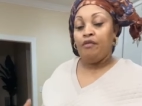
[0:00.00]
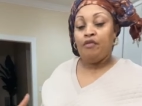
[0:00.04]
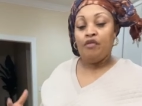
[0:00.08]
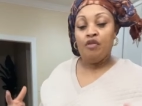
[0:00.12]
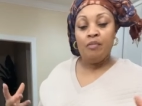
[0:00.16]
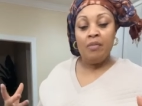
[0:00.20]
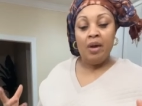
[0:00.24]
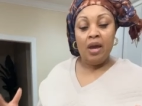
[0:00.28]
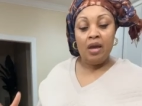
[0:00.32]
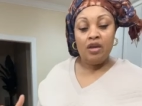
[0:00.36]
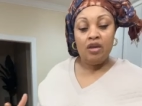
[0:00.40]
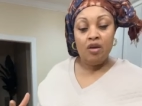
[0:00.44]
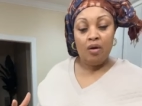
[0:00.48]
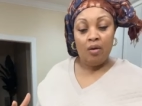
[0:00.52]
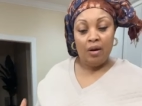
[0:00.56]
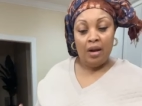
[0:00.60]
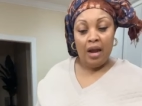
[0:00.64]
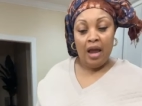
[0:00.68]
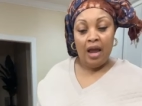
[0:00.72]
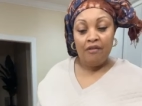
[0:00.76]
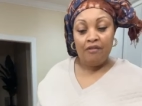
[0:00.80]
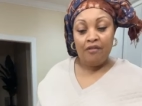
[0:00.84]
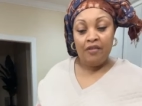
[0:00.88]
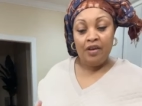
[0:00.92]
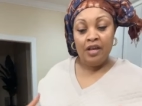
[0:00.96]
But if you make
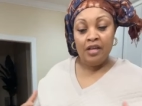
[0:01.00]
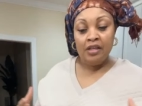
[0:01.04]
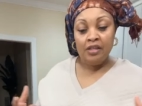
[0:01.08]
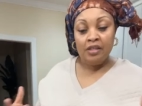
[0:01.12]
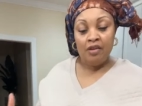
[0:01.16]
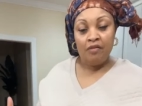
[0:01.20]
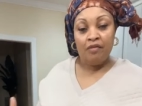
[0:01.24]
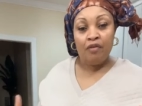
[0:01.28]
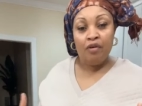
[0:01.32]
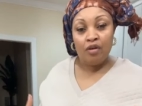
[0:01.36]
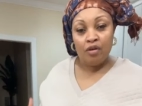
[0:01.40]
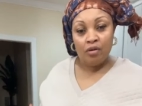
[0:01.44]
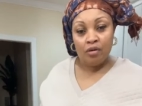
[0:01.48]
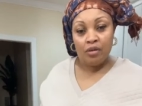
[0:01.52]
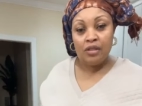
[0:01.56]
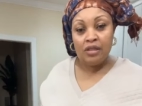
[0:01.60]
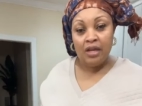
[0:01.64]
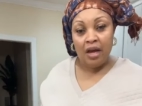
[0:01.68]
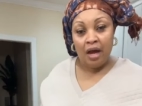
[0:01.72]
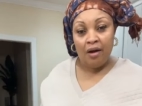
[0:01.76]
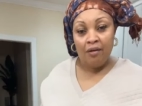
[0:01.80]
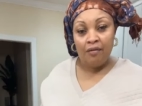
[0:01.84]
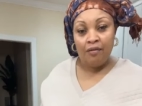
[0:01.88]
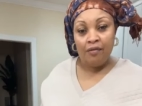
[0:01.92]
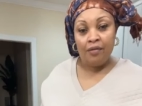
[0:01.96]
your life easy for
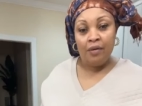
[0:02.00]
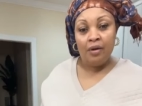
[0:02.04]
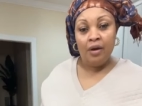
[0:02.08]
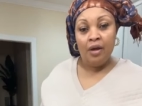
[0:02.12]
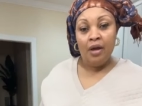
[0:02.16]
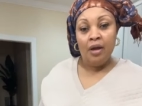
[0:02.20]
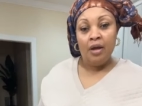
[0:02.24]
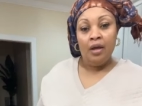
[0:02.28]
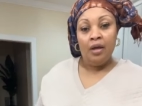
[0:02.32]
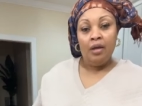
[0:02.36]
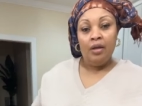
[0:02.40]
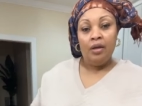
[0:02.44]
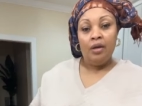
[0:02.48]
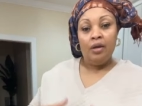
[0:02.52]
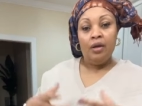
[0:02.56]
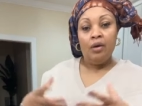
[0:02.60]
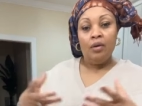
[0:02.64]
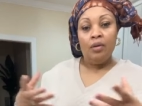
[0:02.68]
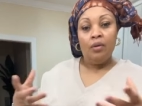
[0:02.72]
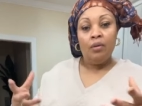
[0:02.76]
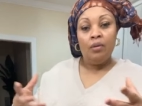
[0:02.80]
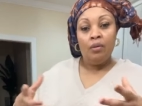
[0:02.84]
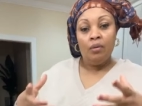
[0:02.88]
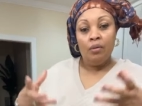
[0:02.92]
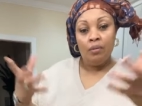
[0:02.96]
yourself,
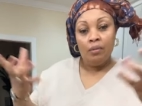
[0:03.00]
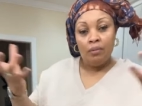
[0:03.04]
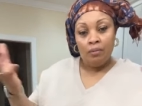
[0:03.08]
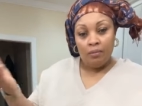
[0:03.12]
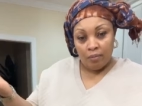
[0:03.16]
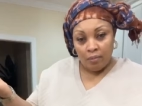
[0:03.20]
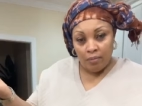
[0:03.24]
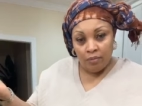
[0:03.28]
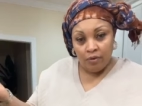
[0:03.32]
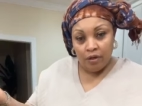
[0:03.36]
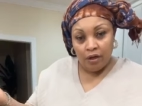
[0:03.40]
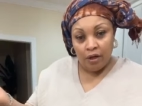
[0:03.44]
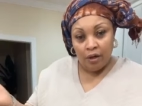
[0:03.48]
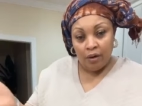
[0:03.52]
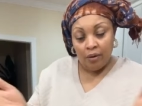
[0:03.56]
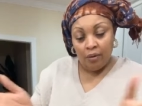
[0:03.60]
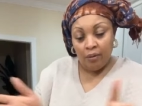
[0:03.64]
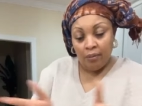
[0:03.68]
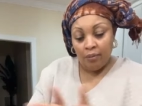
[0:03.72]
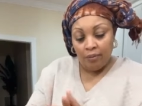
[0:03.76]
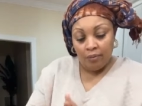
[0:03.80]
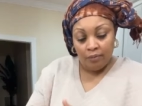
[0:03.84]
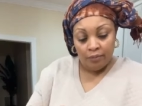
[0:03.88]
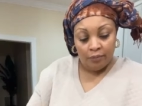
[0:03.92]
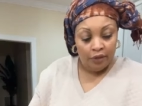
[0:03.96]
you you
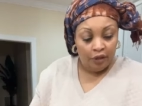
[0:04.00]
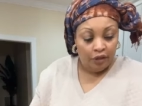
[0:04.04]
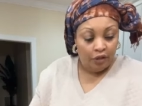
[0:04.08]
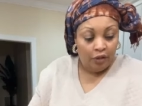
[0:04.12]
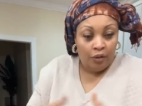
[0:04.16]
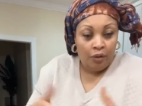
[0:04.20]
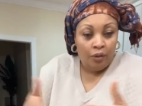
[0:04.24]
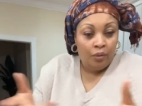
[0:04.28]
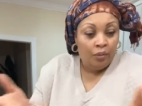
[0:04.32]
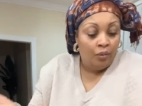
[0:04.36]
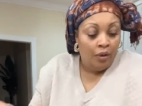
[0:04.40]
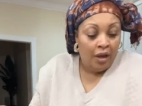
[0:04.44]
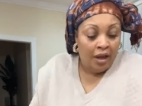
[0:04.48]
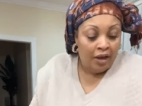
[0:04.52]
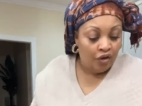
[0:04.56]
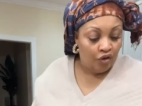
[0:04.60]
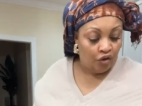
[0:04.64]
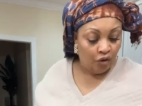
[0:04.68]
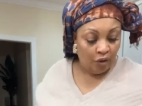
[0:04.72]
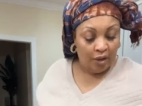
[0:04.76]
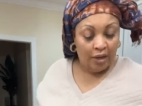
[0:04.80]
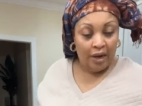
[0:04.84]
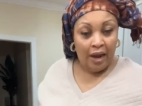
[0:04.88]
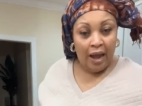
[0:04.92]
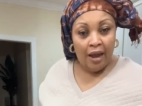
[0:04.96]
know, you're going
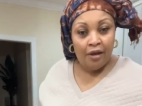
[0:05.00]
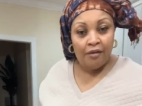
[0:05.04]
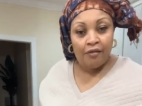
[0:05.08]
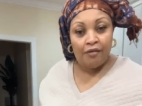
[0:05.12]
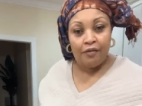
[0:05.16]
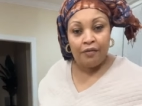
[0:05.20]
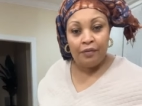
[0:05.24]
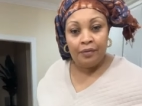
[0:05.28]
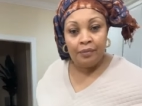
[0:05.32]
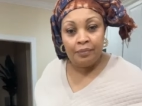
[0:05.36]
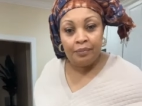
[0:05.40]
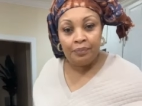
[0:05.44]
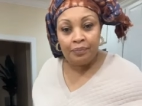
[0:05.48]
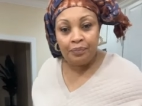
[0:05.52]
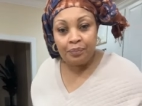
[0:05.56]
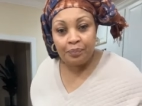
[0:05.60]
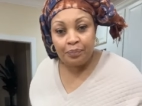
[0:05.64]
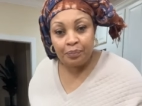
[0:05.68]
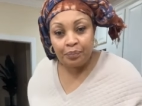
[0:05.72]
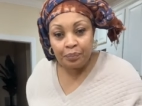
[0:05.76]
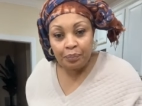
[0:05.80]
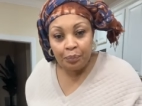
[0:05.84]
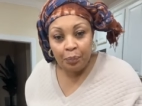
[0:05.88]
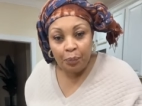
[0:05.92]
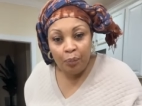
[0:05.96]
to enjoy life.
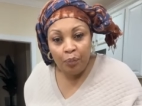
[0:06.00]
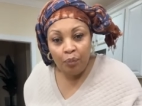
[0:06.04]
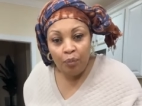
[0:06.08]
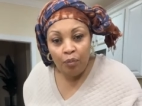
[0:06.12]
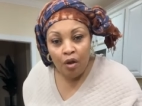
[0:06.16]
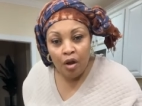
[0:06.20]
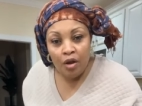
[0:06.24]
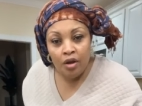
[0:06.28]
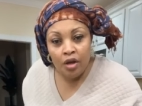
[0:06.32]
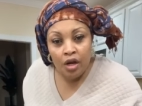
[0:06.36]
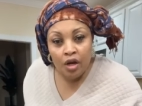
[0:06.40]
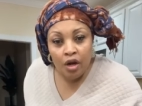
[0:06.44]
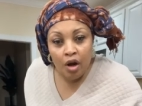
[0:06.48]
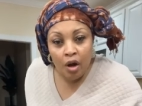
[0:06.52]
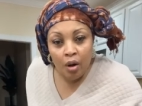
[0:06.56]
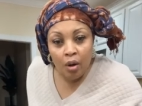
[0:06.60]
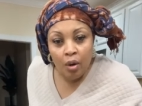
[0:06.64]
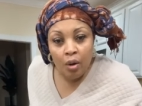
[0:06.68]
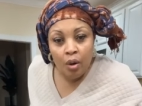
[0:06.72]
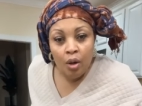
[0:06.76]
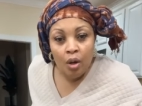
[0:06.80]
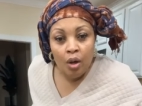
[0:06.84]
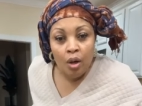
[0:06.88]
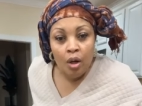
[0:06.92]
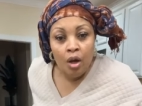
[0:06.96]
You
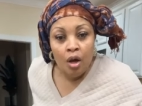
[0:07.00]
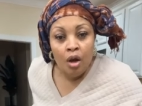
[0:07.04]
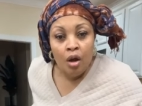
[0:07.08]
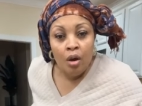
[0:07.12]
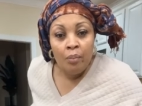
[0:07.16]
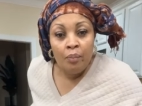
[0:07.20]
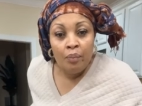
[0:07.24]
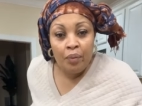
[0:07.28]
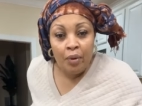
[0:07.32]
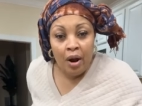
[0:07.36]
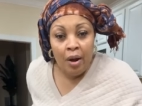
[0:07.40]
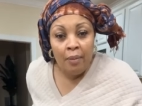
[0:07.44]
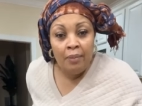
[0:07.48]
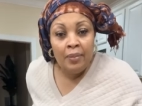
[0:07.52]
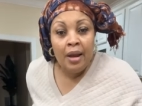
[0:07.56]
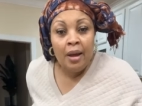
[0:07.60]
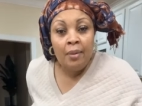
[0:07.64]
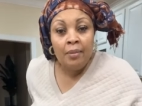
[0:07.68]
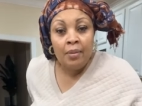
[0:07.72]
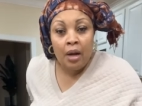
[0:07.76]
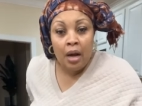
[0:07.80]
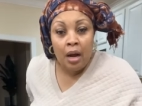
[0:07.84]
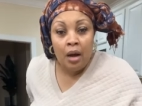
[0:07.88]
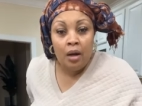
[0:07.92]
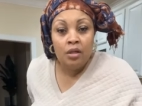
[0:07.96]
know,
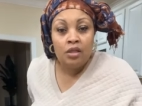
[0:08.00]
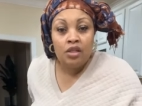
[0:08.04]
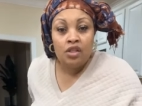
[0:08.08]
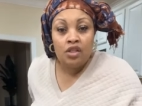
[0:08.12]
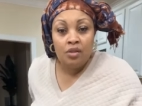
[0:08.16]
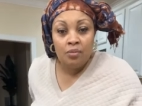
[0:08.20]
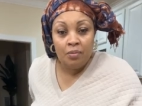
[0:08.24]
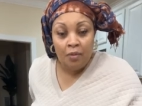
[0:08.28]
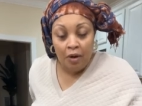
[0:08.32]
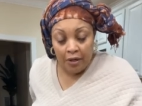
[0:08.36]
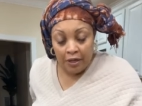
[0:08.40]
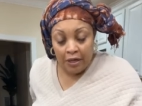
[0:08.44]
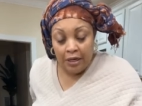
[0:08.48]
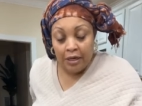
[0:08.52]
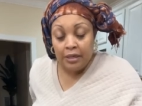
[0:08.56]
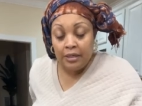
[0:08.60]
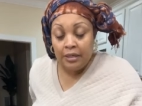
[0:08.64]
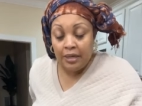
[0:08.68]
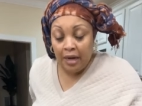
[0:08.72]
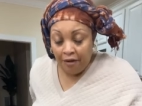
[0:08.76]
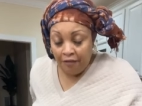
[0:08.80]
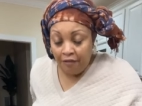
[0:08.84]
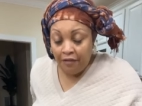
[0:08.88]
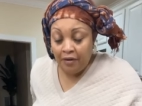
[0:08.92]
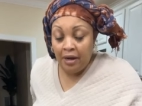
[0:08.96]
problem costs
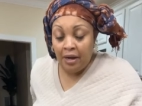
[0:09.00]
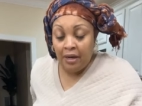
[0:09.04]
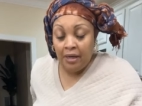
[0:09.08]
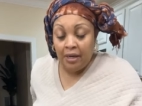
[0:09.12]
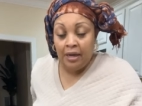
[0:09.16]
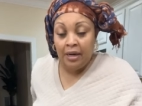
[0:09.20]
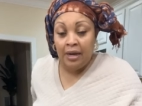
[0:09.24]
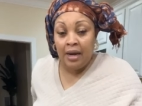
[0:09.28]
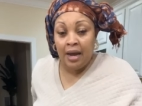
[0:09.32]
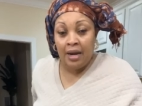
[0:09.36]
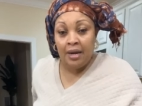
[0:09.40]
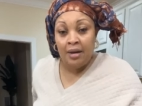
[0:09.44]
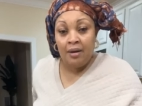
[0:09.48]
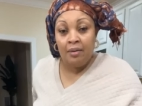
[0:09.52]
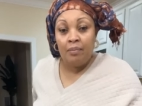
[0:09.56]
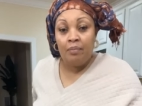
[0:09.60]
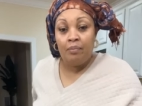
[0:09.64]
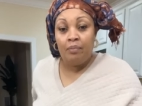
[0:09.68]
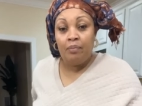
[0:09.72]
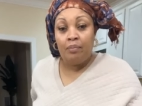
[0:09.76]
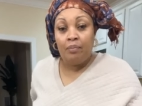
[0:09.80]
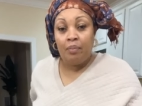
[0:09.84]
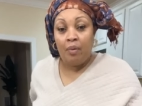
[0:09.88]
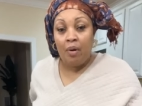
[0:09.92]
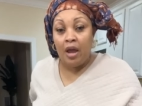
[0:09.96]
money. Definitely,
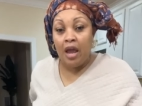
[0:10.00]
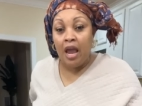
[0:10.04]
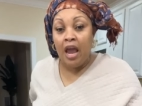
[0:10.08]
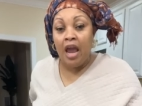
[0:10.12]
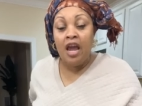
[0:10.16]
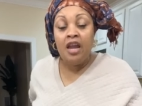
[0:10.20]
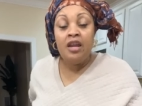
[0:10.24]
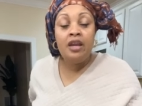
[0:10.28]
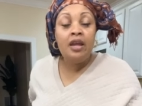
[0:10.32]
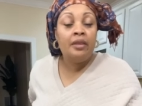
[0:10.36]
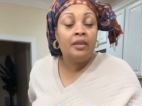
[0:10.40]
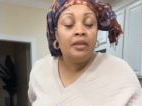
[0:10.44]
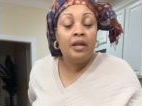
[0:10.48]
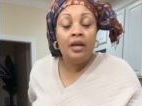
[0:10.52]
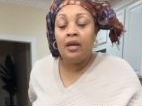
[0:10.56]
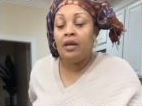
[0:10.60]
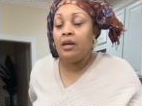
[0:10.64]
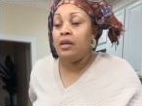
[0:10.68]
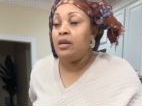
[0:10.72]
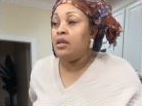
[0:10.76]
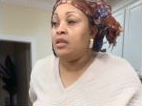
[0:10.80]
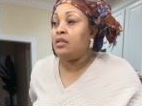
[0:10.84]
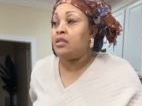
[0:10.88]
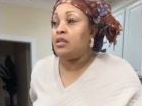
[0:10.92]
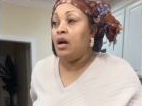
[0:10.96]
Nana
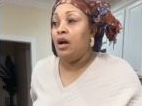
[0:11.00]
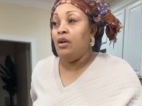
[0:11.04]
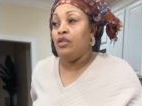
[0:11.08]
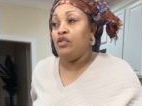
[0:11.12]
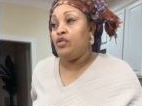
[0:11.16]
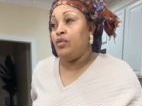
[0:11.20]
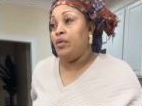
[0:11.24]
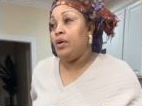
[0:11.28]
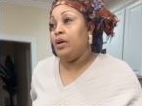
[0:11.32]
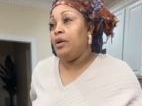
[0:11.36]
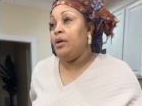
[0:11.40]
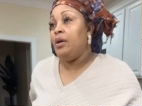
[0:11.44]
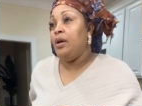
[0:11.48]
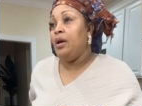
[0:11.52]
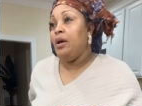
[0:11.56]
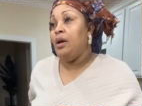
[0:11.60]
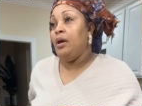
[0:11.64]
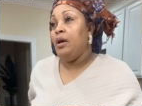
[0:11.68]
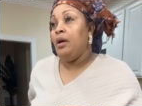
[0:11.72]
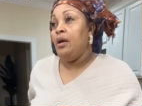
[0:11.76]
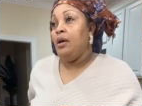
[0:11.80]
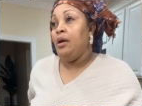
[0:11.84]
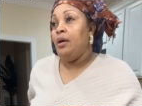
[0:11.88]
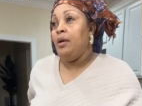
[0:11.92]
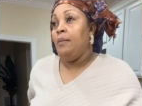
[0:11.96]
anything in this country.
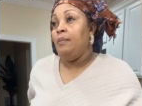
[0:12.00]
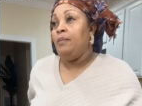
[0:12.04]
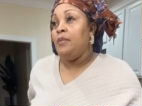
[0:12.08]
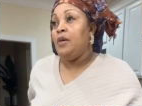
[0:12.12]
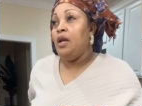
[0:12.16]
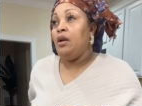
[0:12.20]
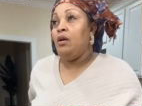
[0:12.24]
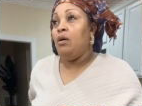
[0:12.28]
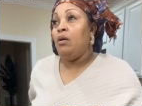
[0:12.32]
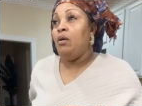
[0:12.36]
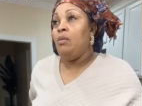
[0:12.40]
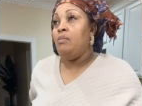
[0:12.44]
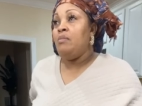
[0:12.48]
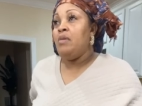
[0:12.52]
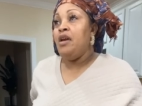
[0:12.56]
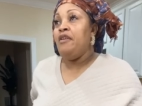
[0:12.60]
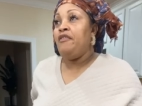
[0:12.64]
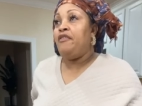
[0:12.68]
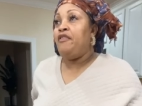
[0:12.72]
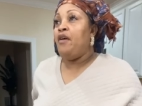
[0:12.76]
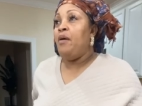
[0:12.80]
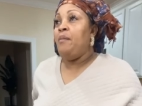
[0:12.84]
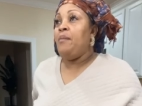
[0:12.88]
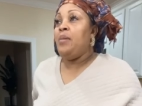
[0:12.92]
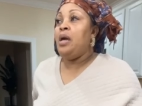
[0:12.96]
You know,
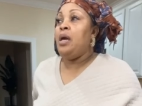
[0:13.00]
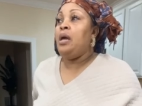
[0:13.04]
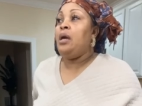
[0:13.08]
me